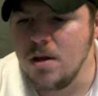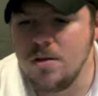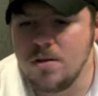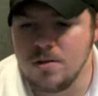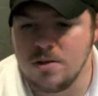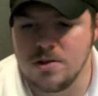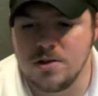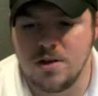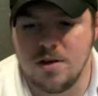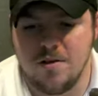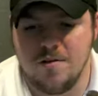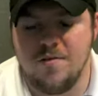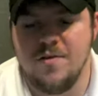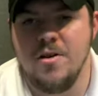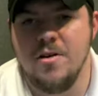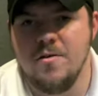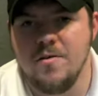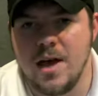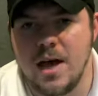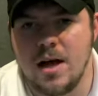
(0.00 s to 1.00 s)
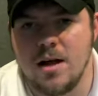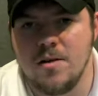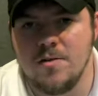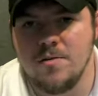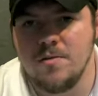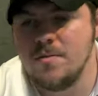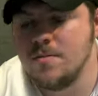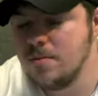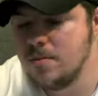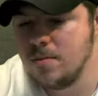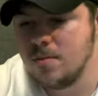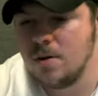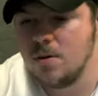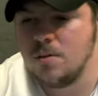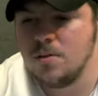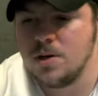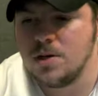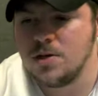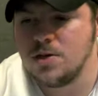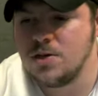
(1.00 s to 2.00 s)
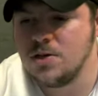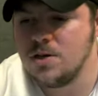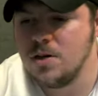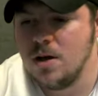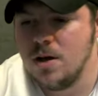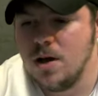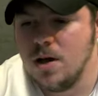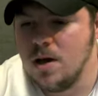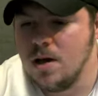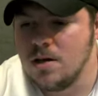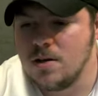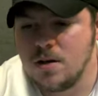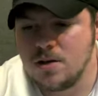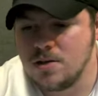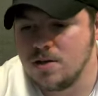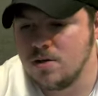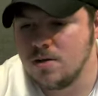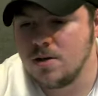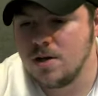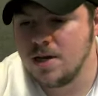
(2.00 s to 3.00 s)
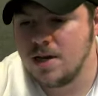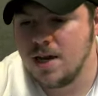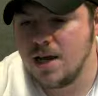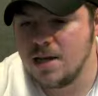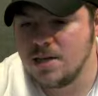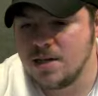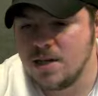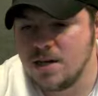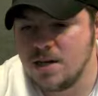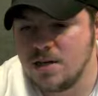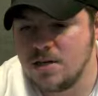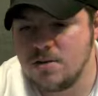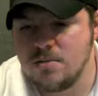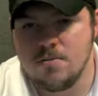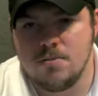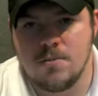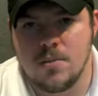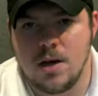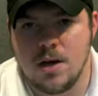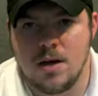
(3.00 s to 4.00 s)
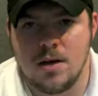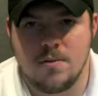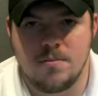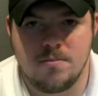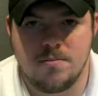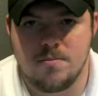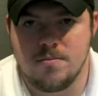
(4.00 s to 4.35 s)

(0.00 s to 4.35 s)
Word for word: There's a fill valve, which doesn't look like it has any uh,